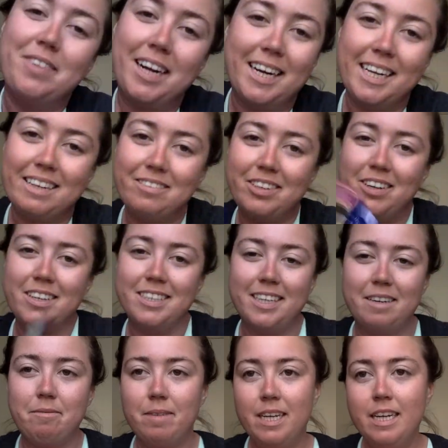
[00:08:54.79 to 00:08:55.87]
not going to give you a hard time.
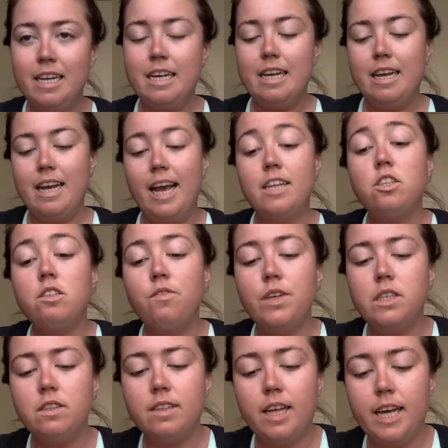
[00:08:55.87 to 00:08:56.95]
It just
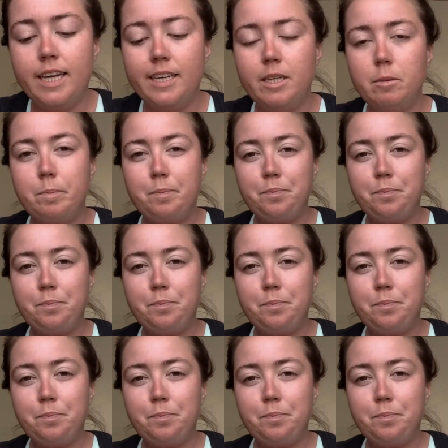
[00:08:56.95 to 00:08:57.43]
feels like